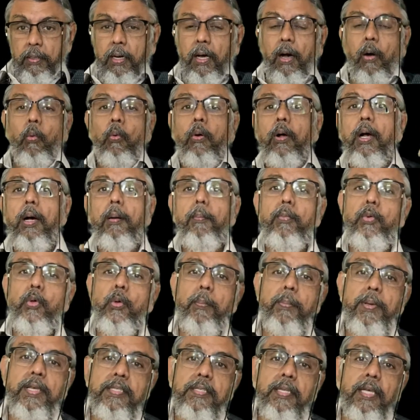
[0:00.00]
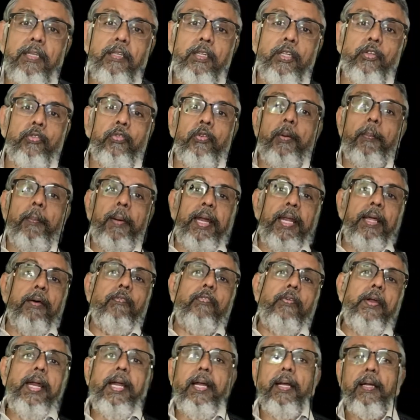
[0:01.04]
How come you be successful, my dear
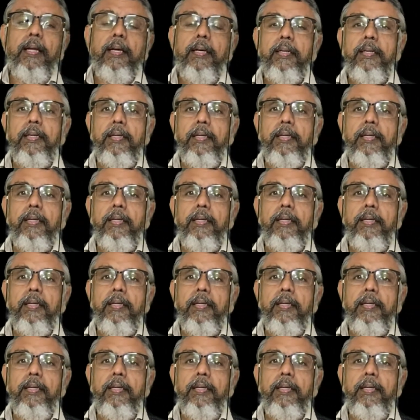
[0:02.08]
friend?